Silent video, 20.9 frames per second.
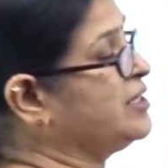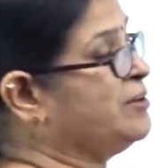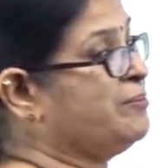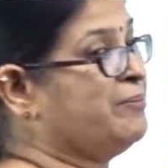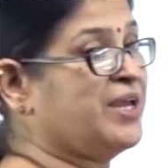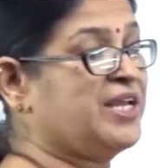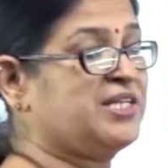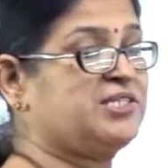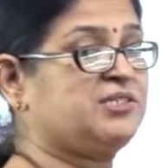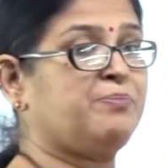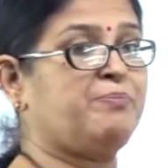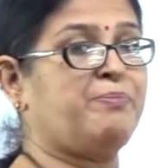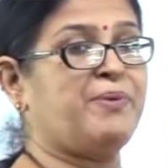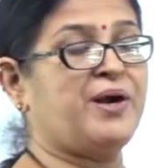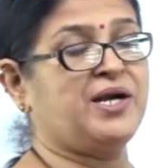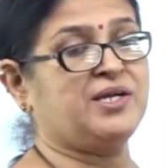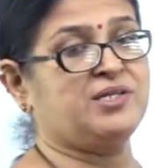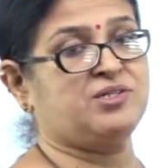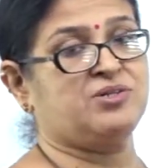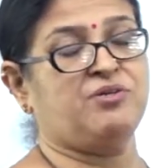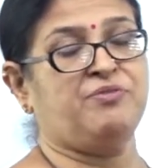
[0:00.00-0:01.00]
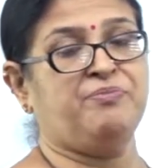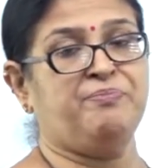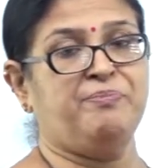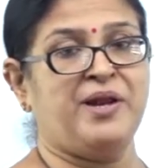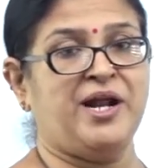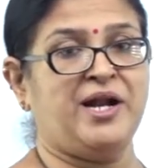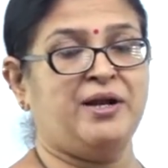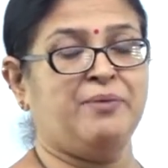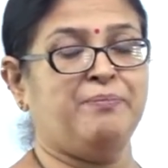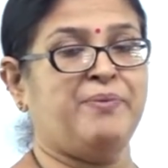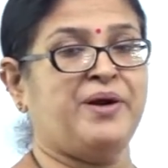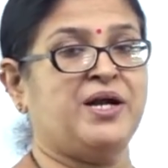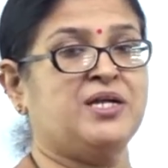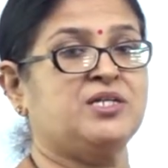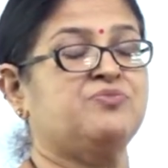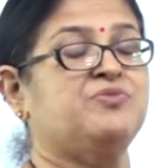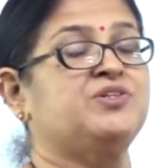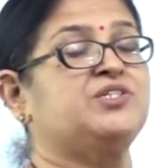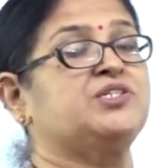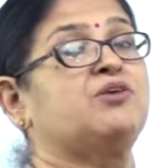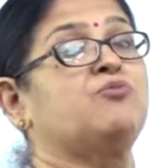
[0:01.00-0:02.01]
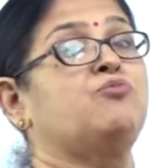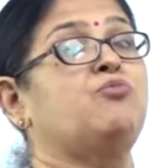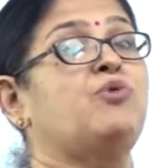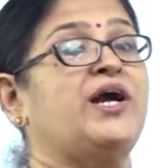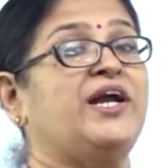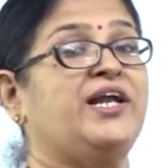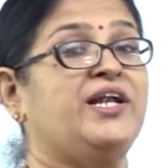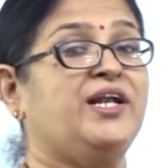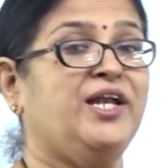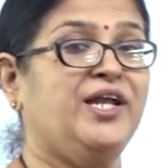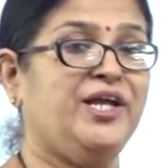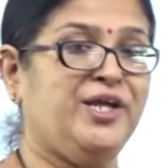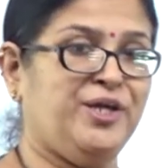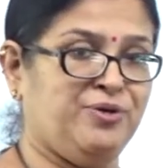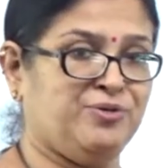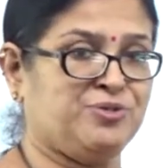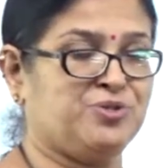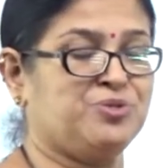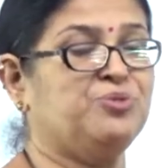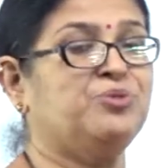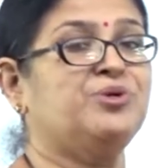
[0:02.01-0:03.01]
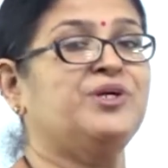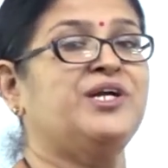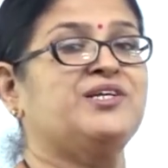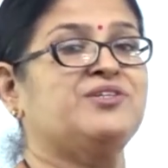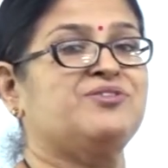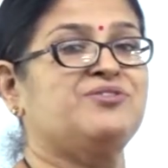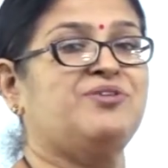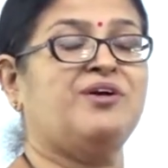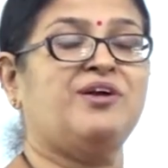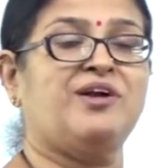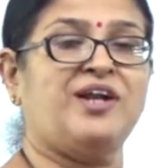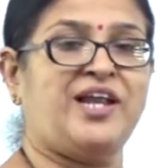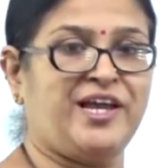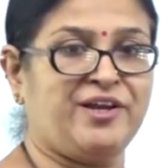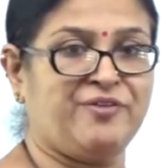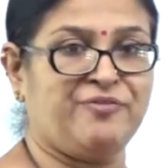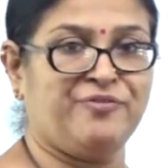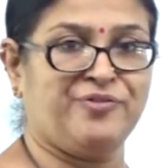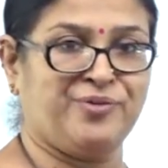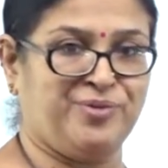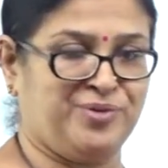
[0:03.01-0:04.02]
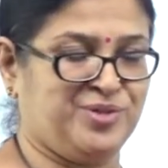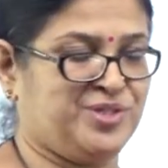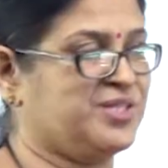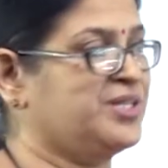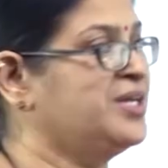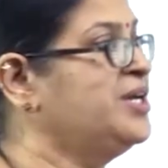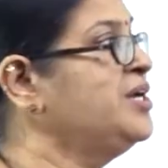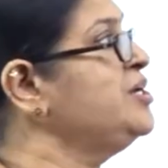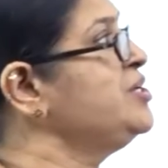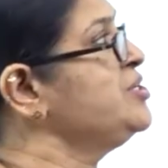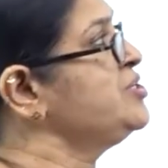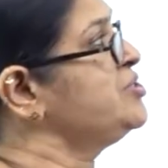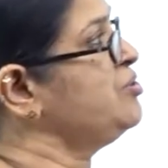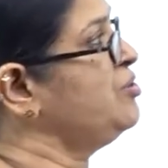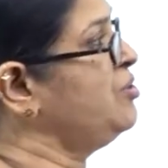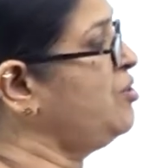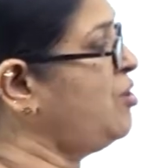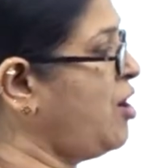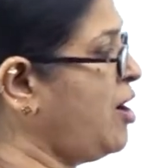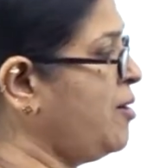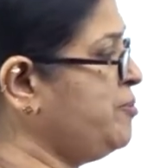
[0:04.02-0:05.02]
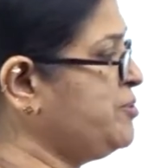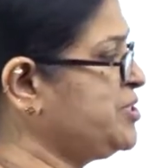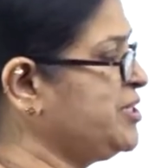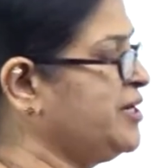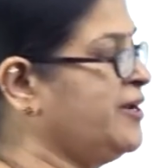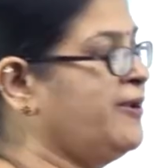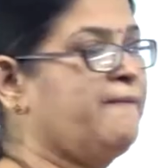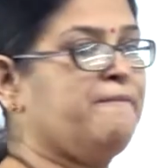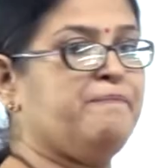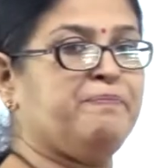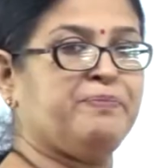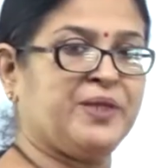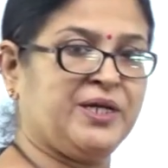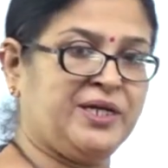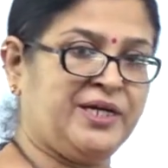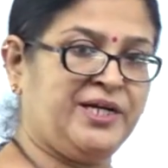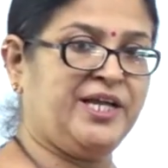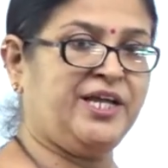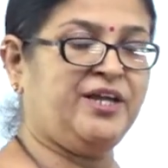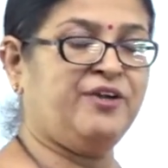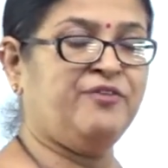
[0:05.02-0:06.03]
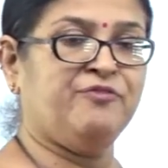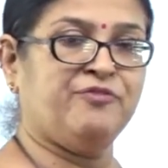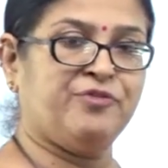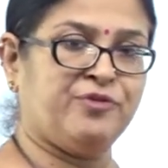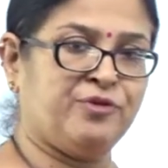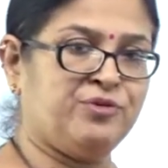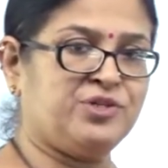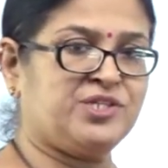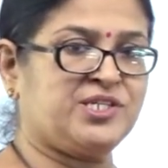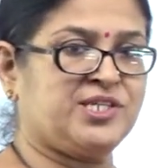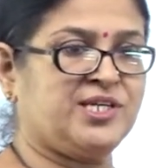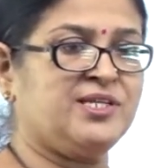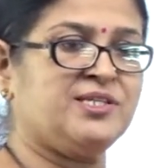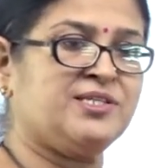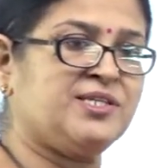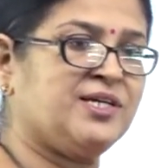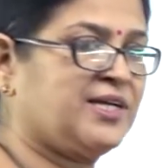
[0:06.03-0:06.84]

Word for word: the major parts of plant parts which are widely used. Who does not like fruits? So option D, fruits is